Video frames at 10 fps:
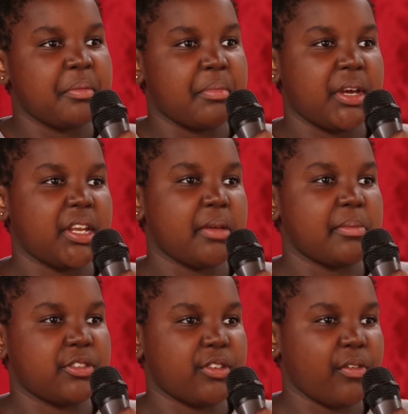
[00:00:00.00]
my
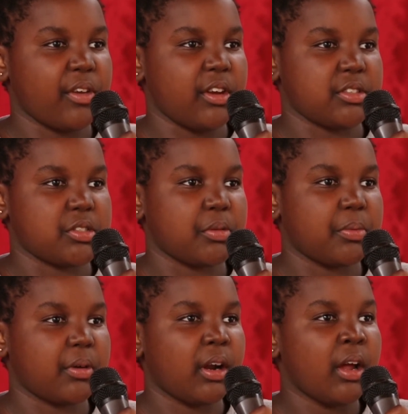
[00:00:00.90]
name is Heaven of
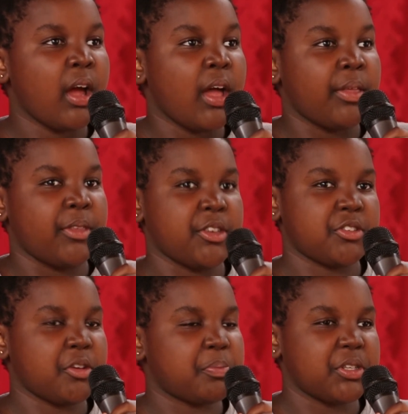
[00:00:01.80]
Sober. There
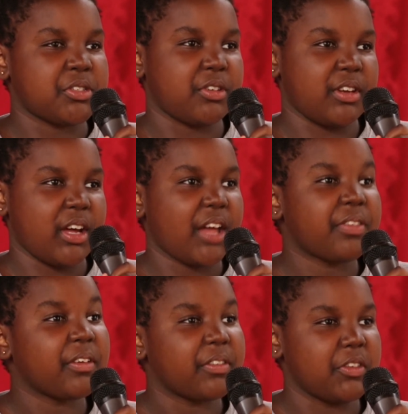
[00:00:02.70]
is no peace on
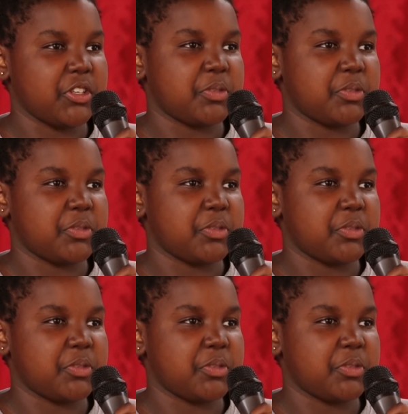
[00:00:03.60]
earth,